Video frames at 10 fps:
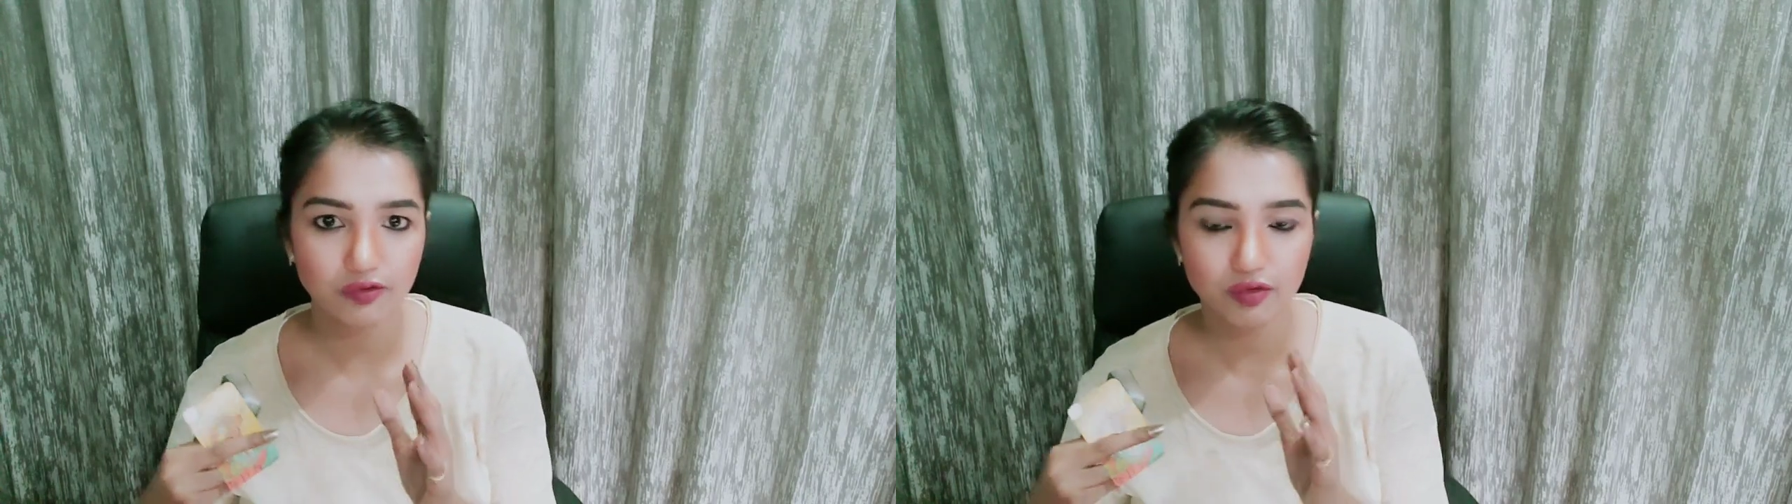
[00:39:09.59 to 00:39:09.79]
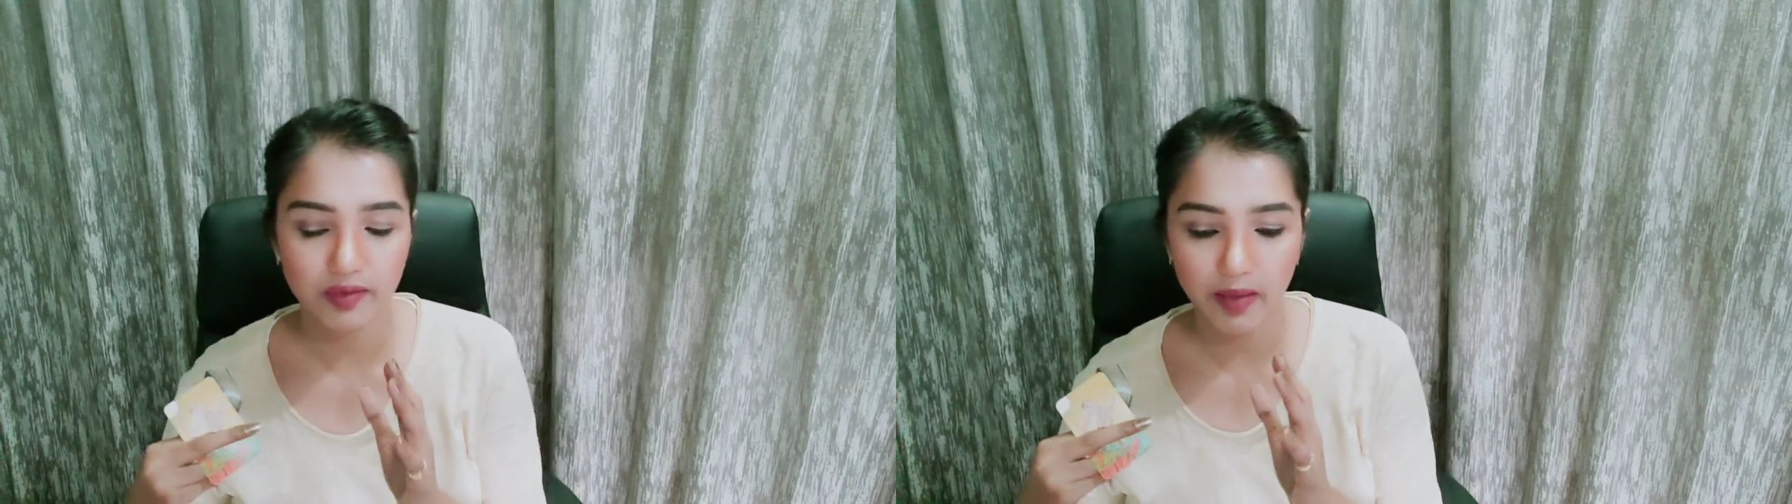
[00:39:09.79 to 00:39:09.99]

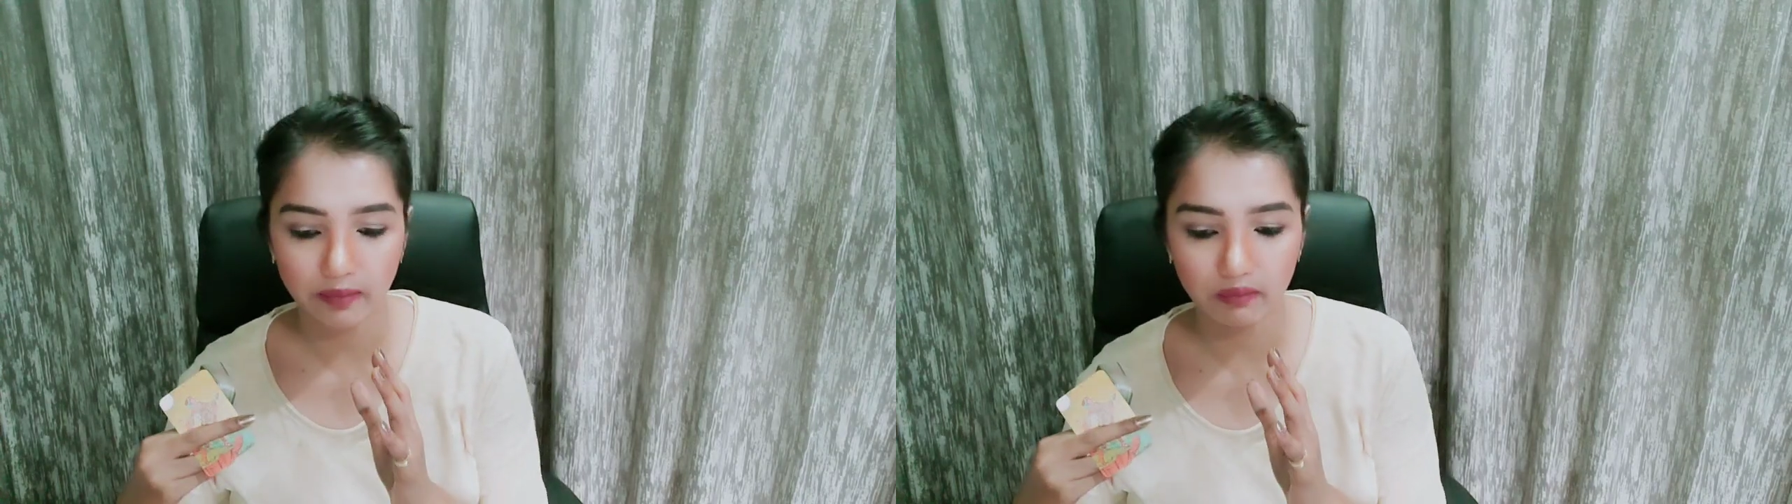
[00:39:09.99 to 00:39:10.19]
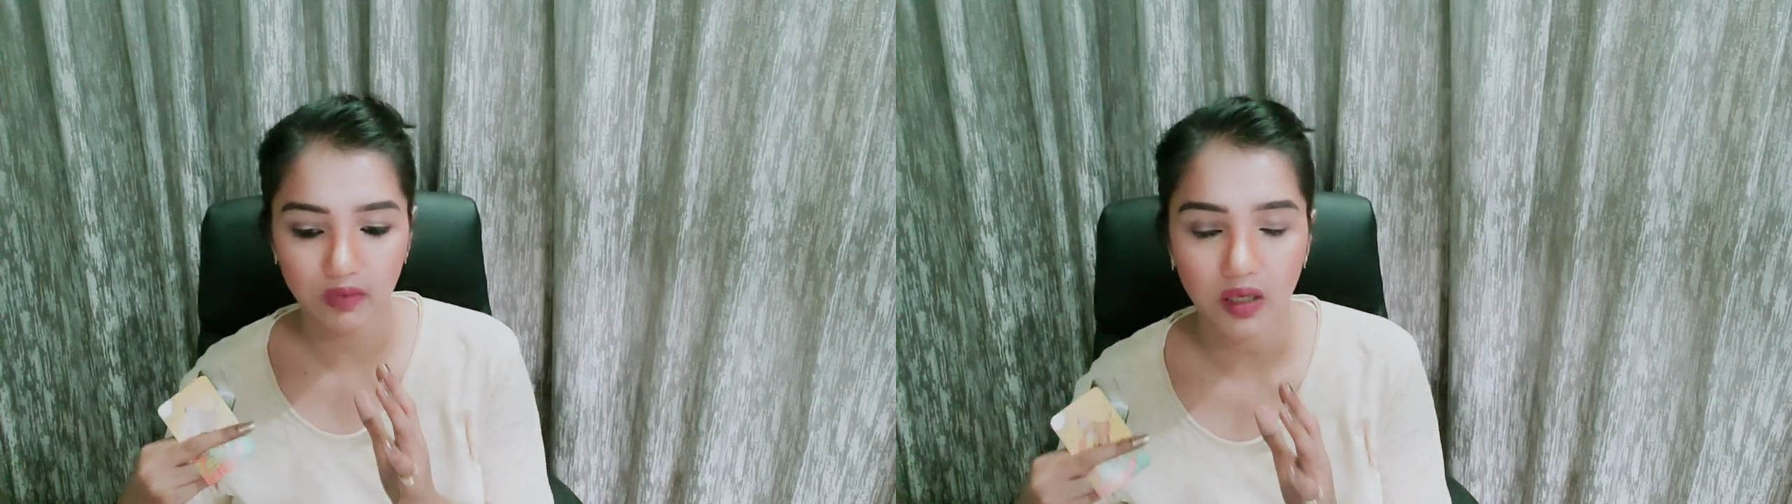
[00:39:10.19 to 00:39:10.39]
you
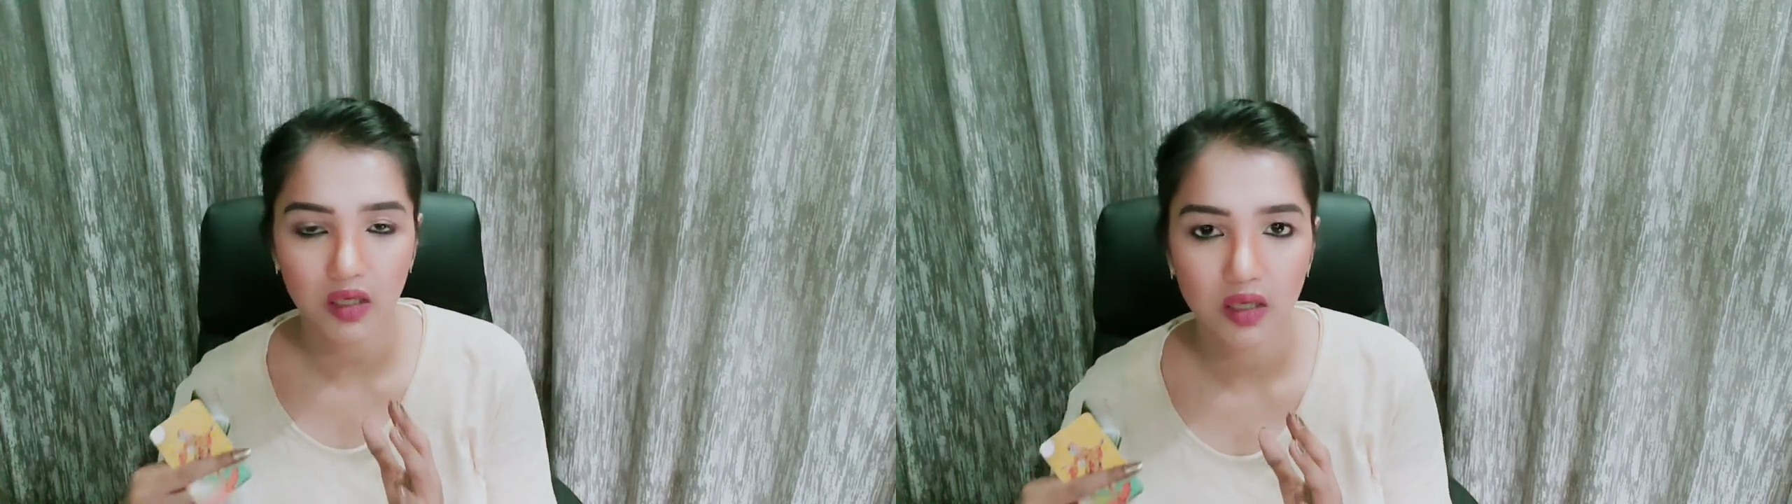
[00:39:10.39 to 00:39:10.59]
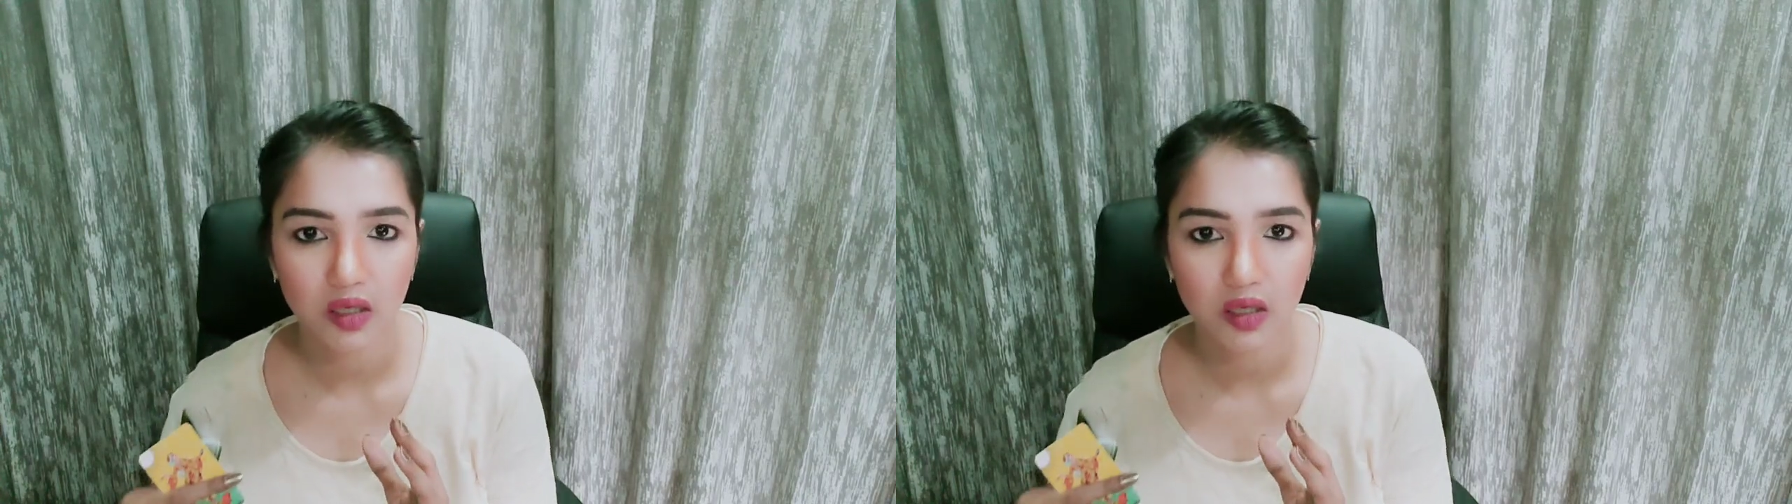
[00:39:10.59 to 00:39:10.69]
remember,